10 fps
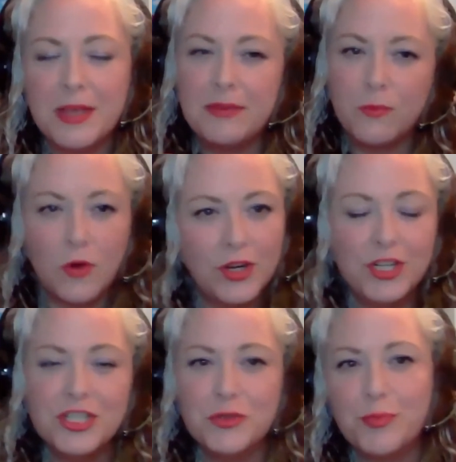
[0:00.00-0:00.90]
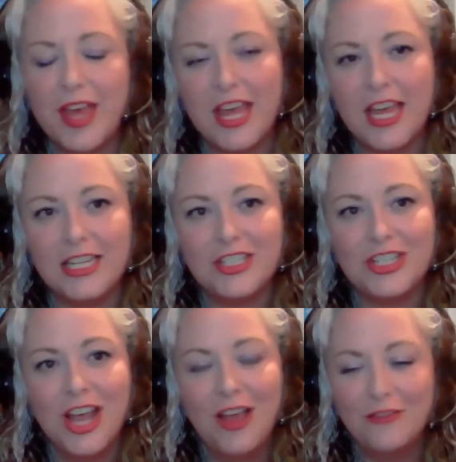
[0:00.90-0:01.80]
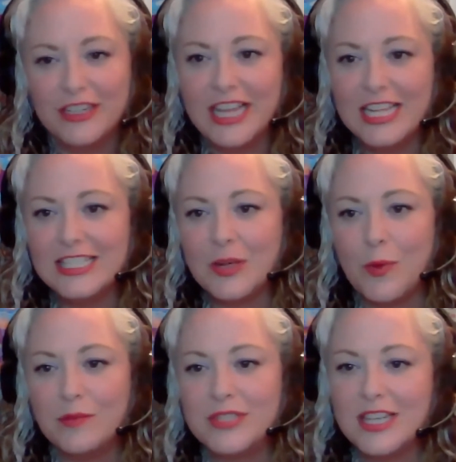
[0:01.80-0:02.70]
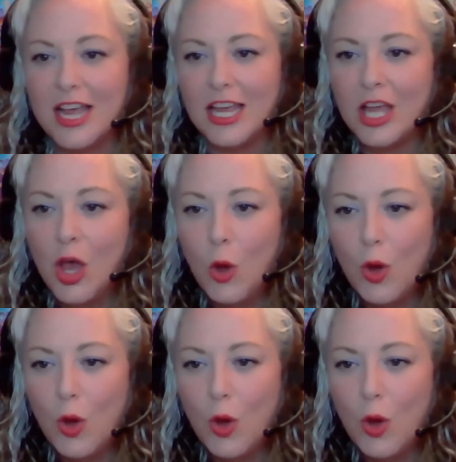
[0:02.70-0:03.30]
maybe 1 or 2 page freelancing website.